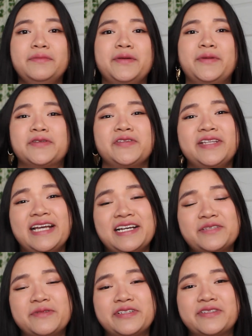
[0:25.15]
but most of you
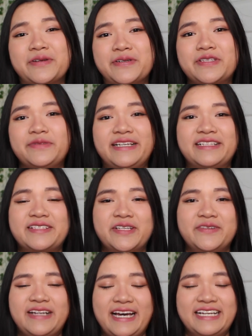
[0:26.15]
guys were so sweet and
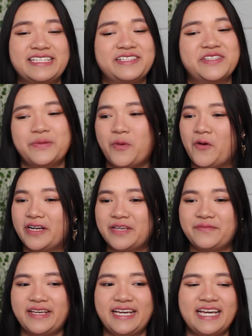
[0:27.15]
so nice and
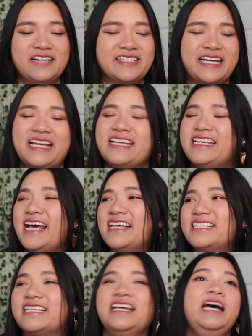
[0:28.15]
supporting me and I was like
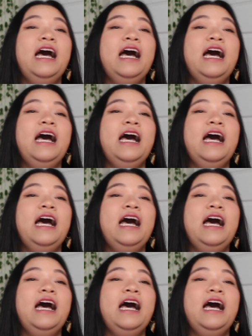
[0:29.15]
yes